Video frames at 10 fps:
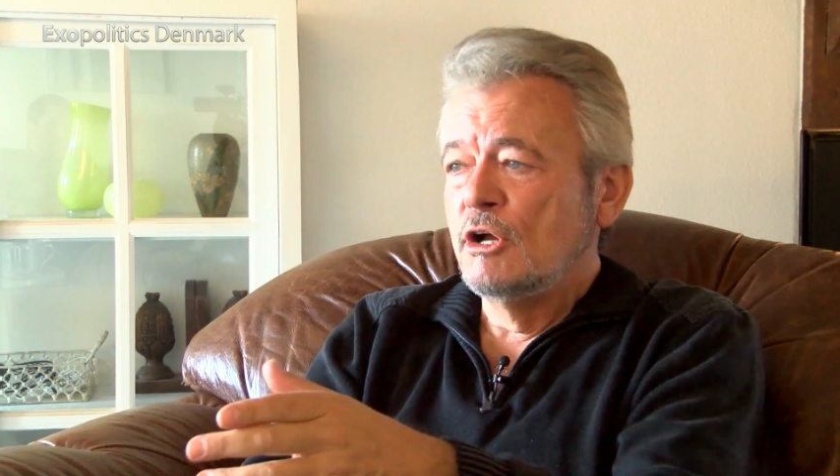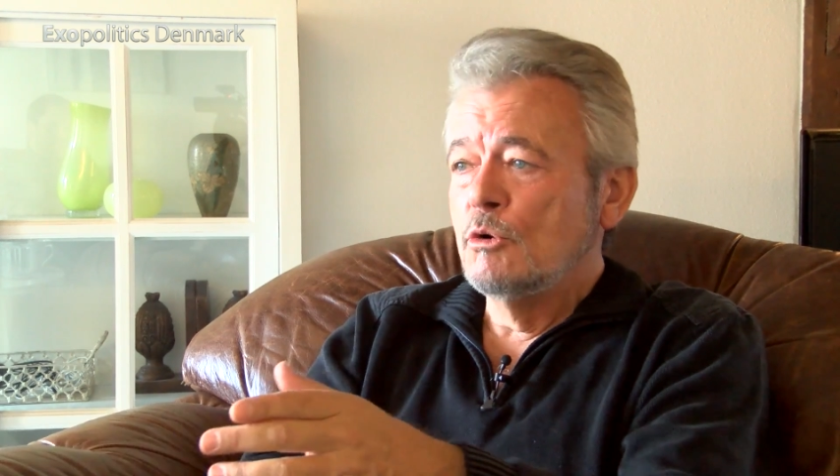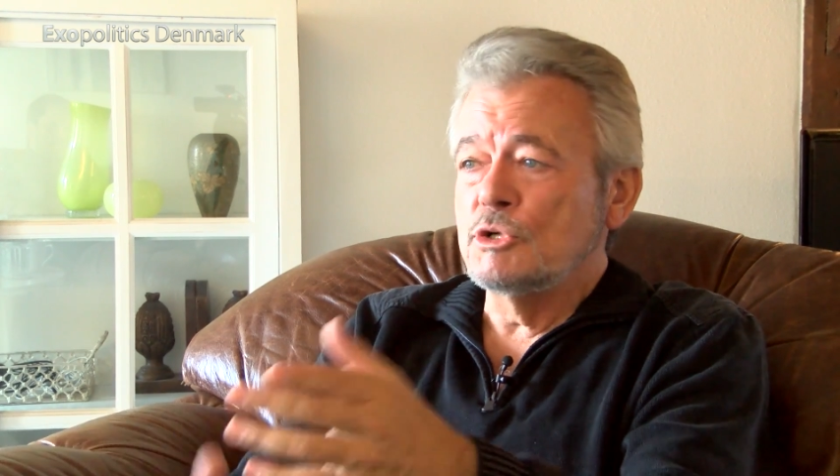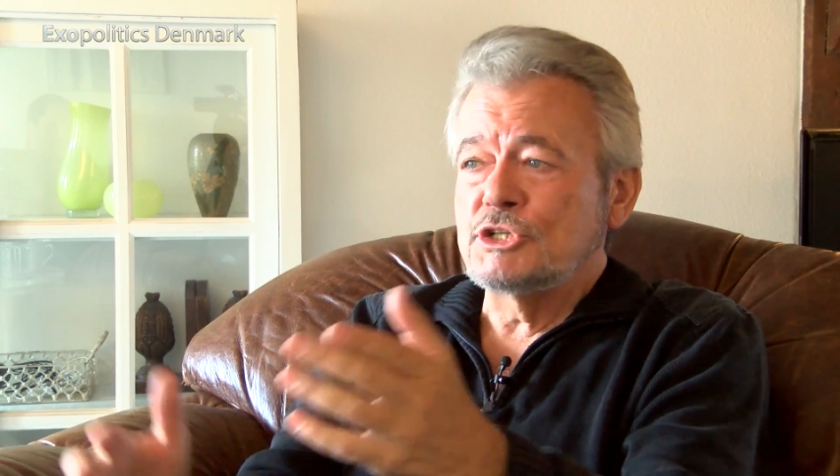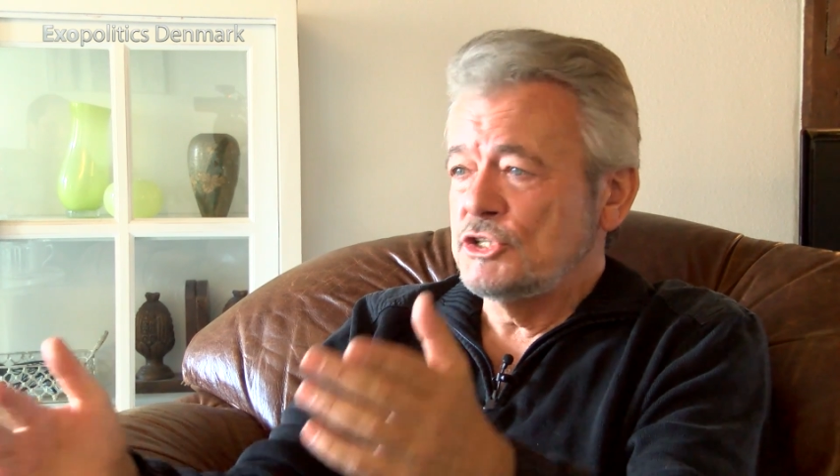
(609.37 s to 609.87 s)

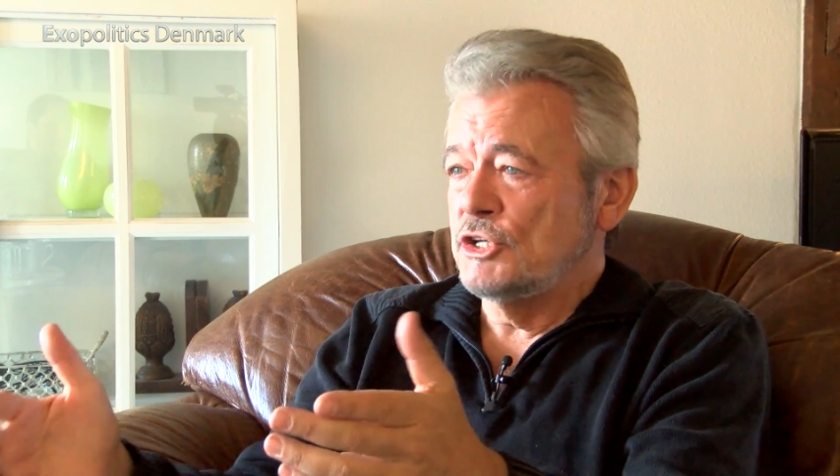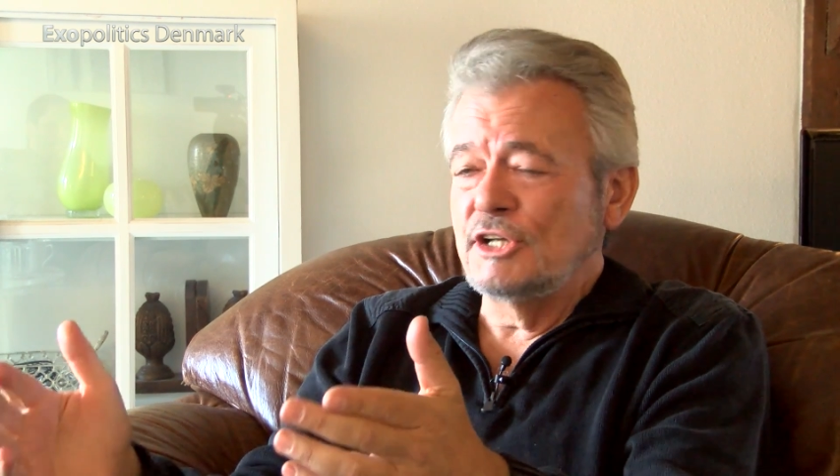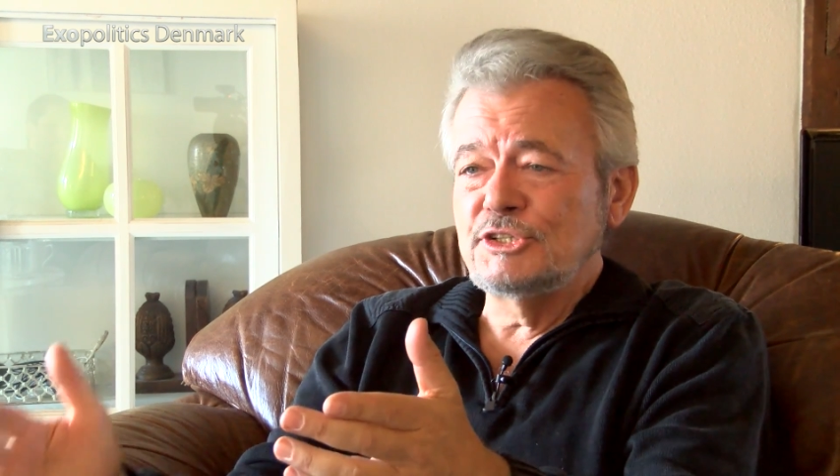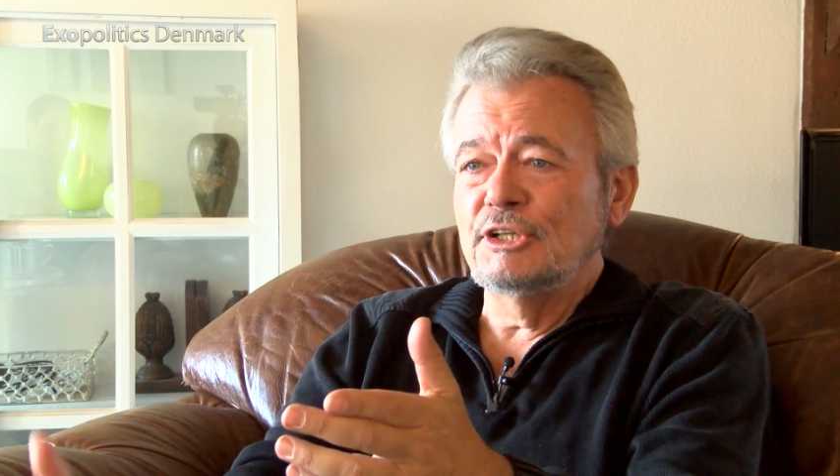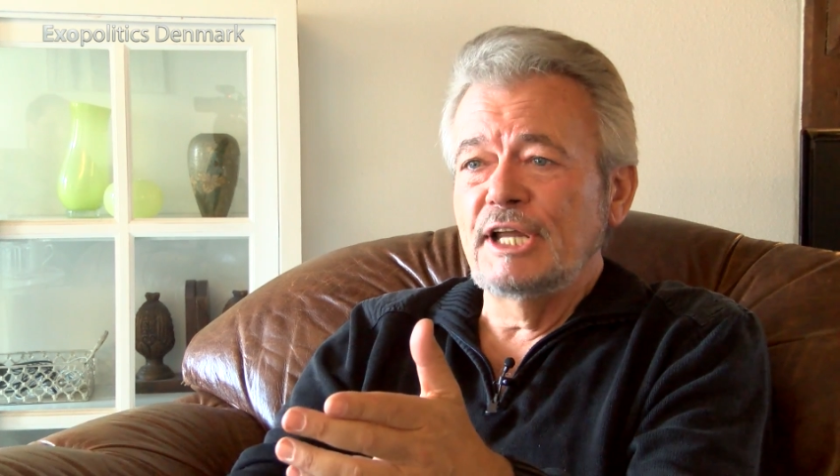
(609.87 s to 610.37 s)
was a
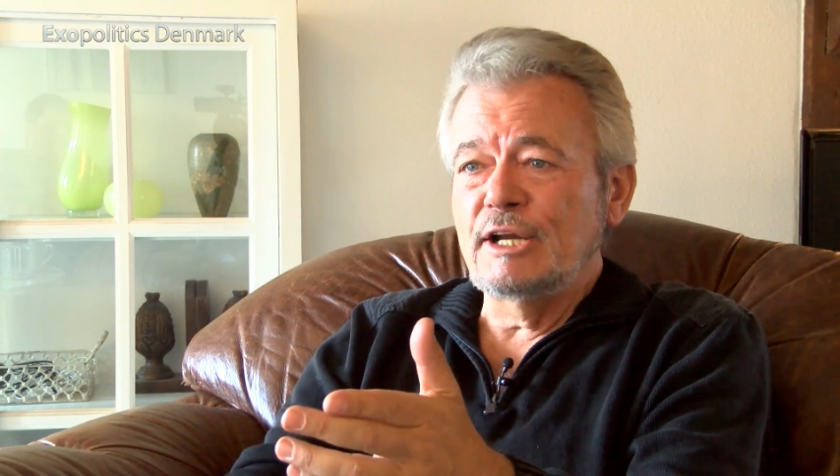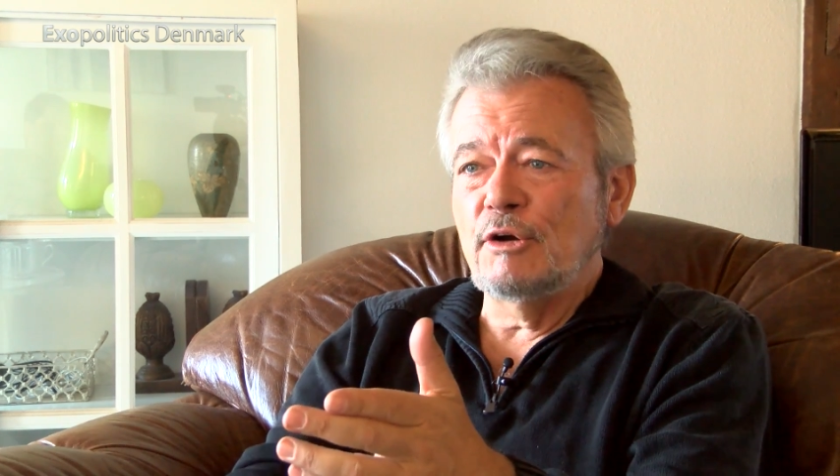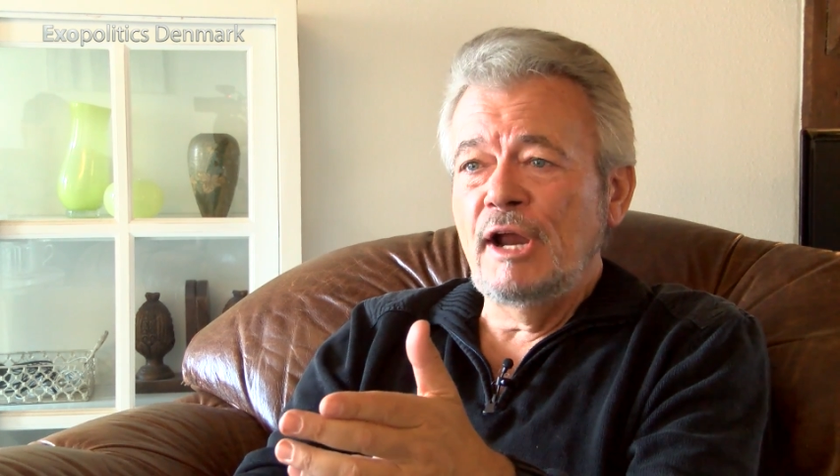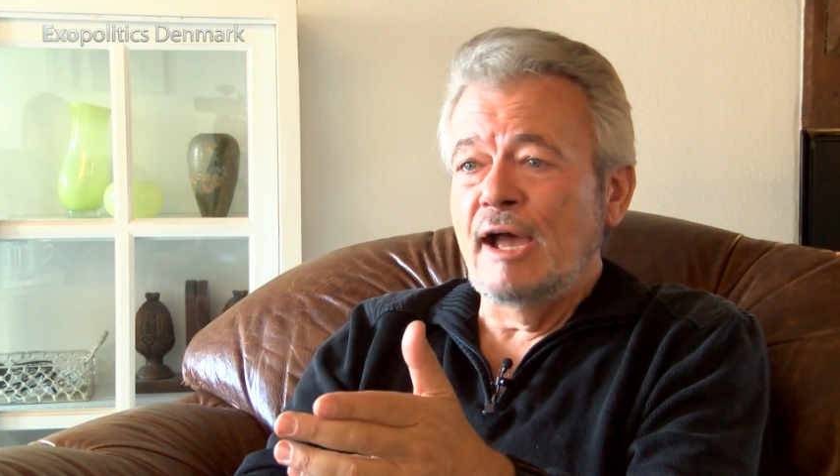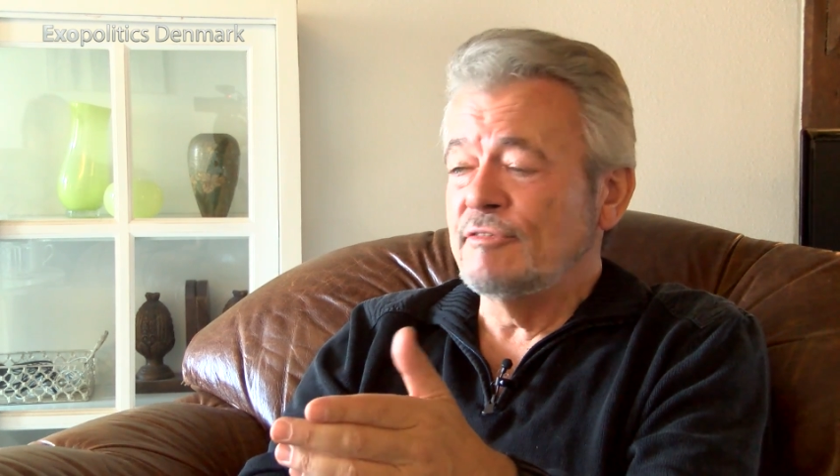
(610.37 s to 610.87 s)
saucer-like
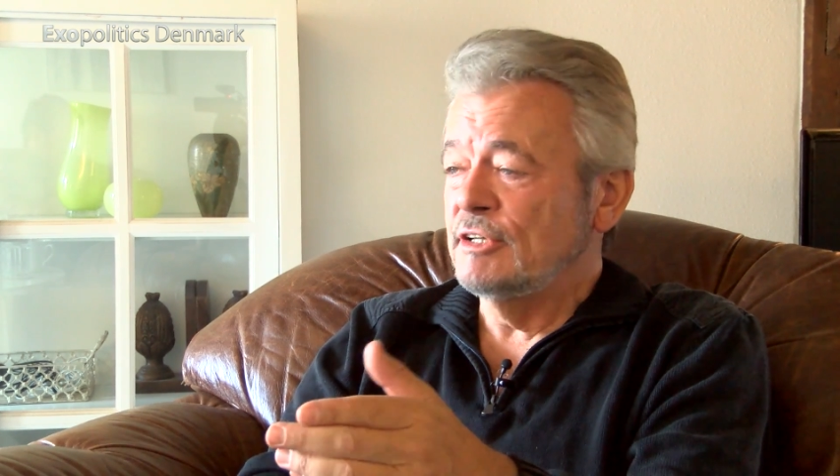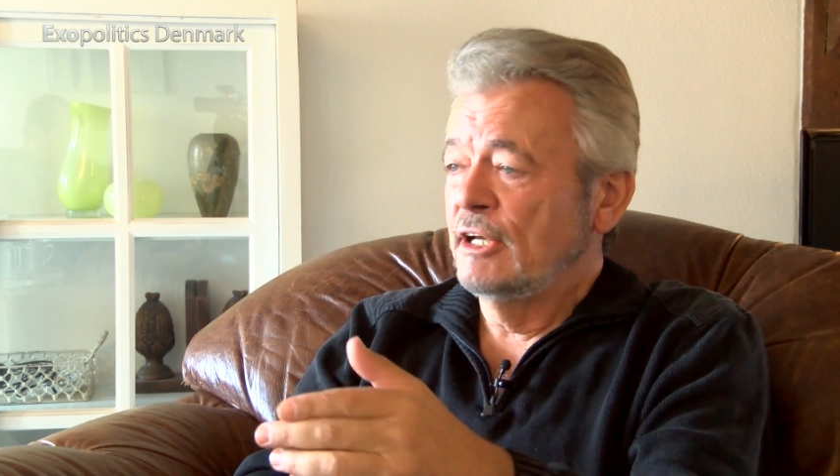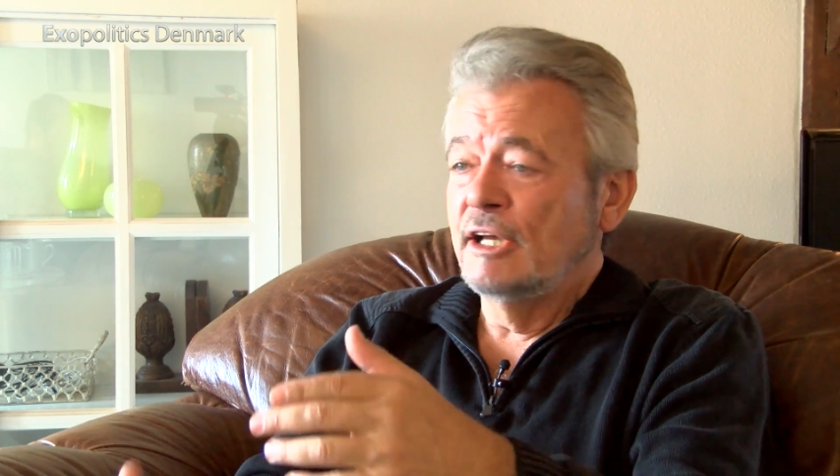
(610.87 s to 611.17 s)
craft,